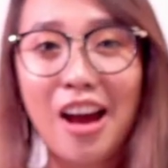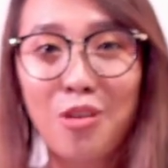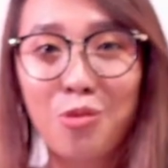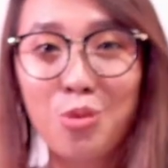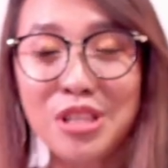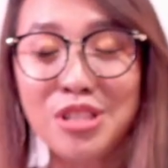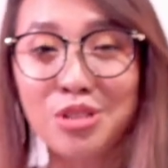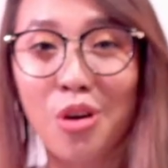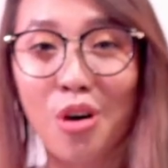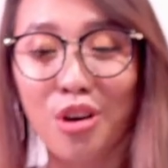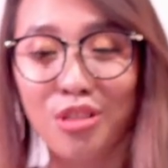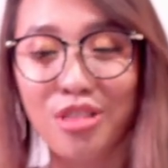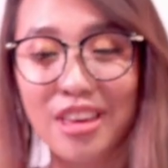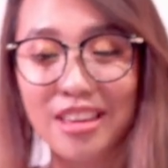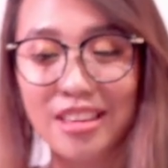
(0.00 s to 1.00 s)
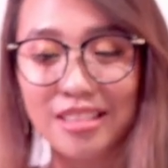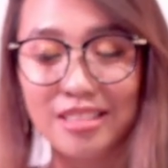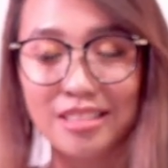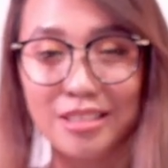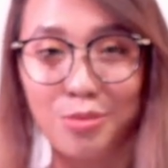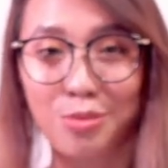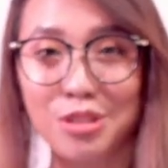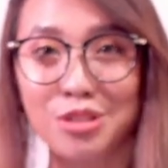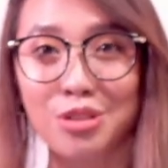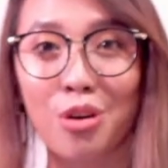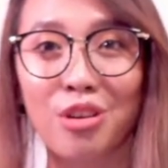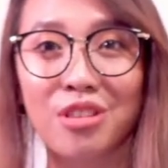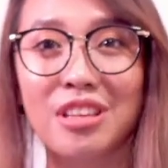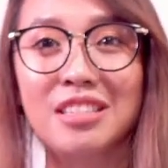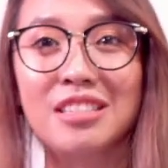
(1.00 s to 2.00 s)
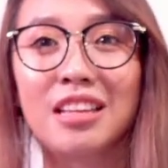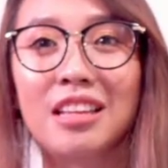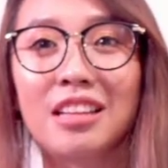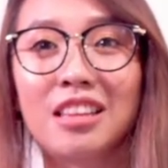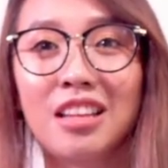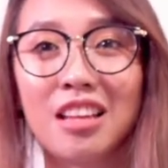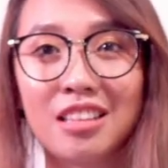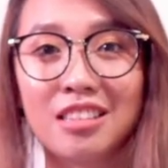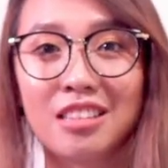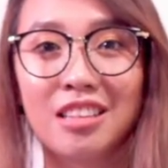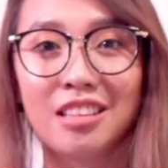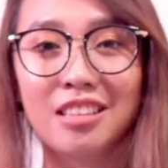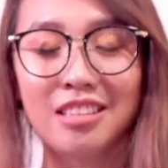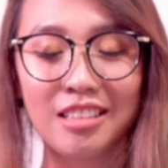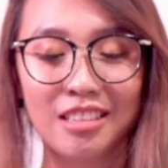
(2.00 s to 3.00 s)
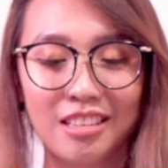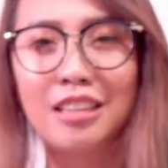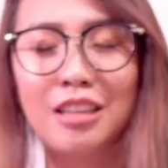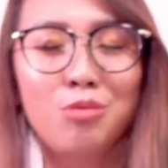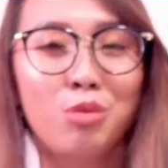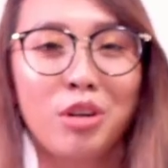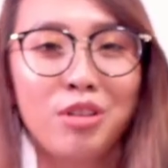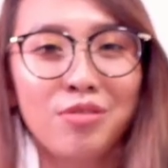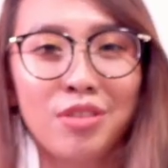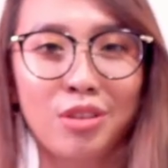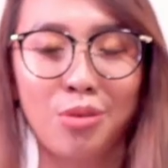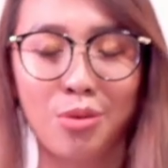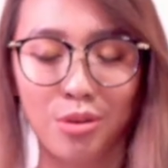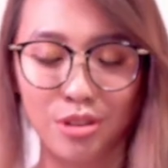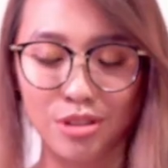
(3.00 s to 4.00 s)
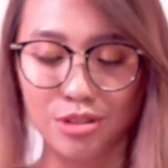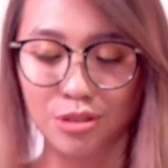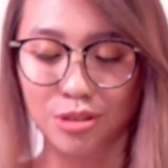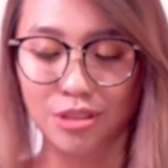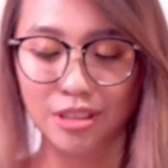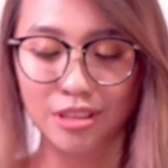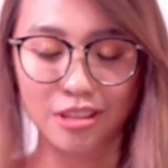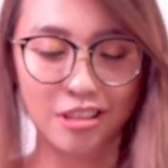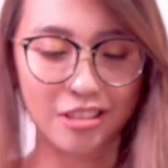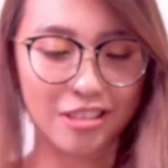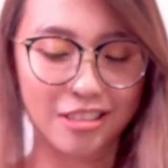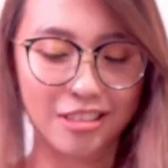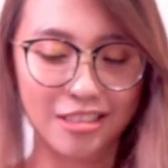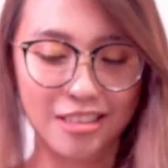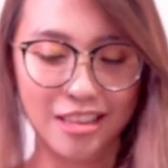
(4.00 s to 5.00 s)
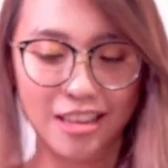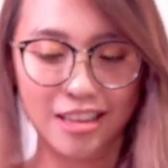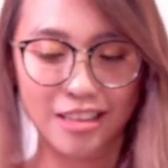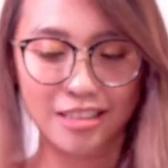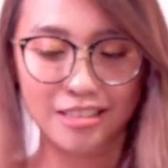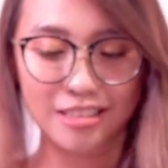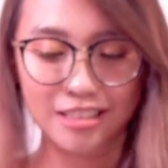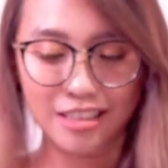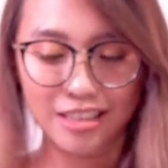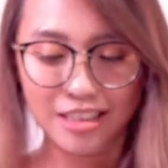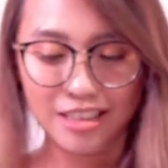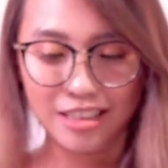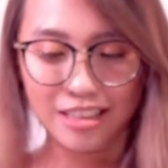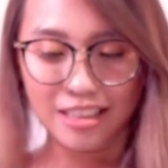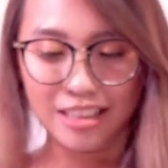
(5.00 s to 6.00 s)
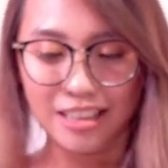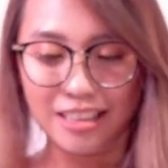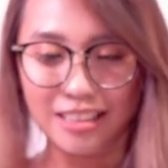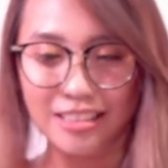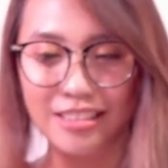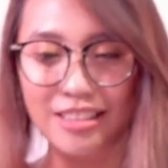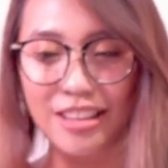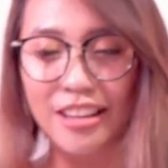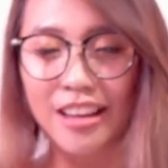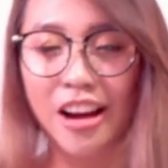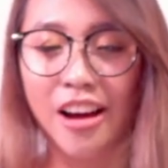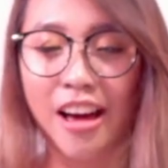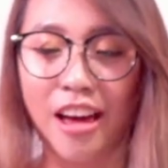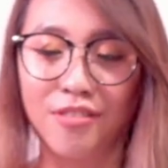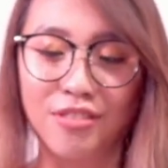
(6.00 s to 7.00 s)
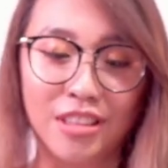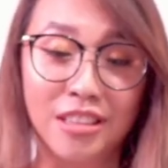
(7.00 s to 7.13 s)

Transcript: We saw this. We saw this in London, in one of the toy store in London, and they have the